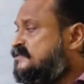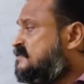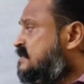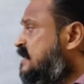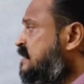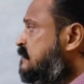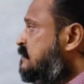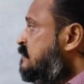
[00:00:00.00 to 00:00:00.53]

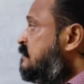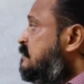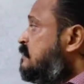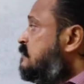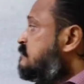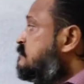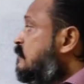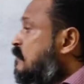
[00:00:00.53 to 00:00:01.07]
right?
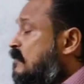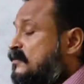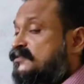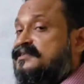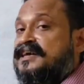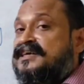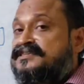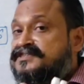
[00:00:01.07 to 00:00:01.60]
Or
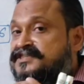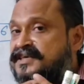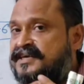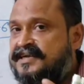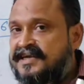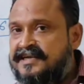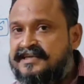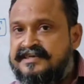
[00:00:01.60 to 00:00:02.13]
the
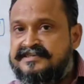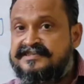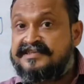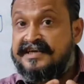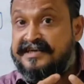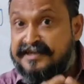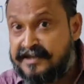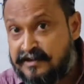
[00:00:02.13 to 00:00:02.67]
instantaneous
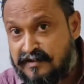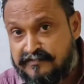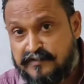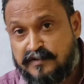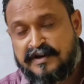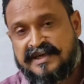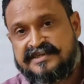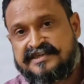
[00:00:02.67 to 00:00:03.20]
center of
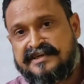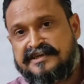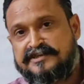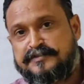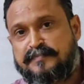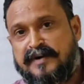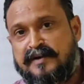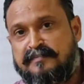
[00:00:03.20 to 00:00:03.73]
rotation
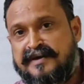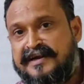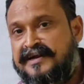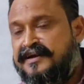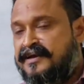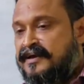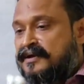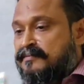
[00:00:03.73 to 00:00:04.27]
is
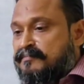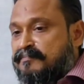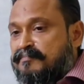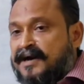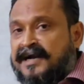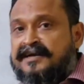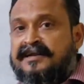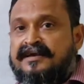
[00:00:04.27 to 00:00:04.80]
permanent,
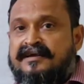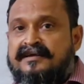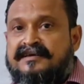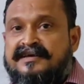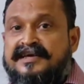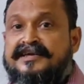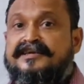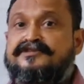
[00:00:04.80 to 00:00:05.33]
but
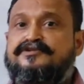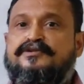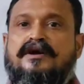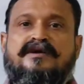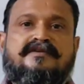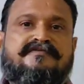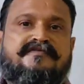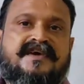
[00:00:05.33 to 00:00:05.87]
it is
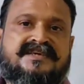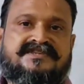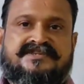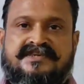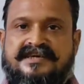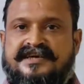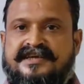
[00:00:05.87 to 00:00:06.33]
not fixed.